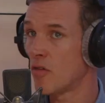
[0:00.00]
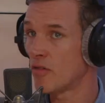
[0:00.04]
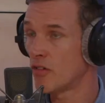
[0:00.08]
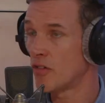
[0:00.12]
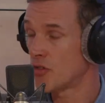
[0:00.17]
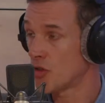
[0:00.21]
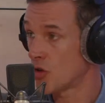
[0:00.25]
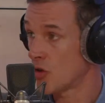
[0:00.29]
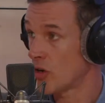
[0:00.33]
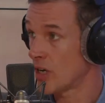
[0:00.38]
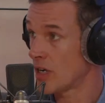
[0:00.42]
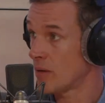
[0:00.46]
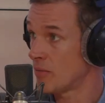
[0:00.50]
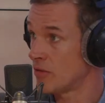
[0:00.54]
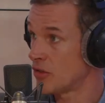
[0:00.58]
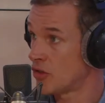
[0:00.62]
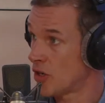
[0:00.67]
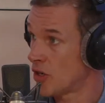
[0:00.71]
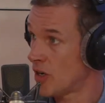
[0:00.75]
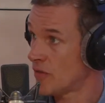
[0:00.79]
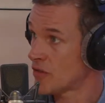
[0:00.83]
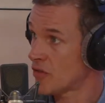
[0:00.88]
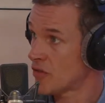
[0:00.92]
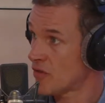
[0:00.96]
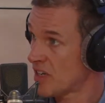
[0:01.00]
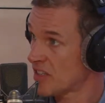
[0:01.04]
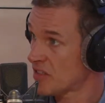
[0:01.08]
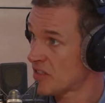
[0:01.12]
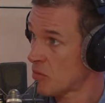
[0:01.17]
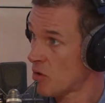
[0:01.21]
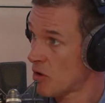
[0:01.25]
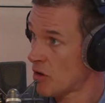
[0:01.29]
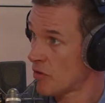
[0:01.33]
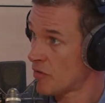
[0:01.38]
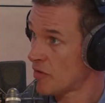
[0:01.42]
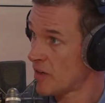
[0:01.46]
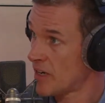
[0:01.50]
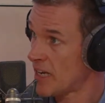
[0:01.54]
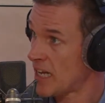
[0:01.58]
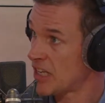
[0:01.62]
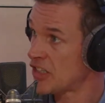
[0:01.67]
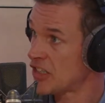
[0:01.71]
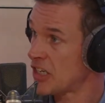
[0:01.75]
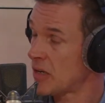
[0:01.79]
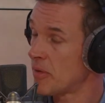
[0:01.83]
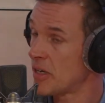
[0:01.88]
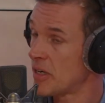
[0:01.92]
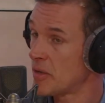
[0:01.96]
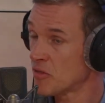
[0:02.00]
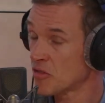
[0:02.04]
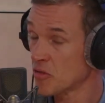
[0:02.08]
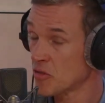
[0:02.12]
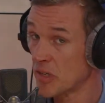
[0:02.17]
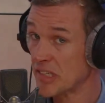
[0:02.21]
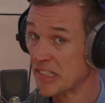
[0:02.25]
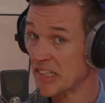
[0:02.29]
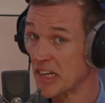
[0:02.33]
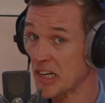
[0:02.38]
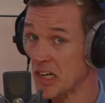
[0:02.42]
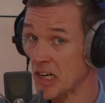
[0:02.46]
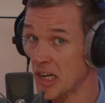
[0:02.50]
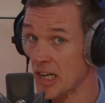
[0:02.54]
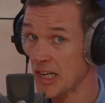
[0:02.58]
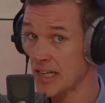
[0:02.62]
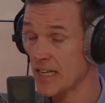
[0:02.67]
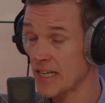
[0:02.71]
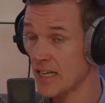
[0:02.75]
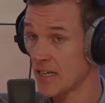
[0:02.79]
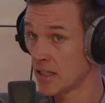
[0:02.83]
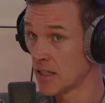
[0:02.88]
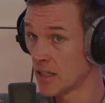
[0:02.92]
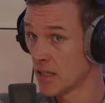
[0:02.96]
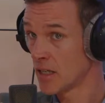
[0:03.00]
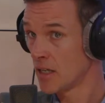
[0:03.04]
in drawing up the draft arrest warrant for Najib, and it was always unclear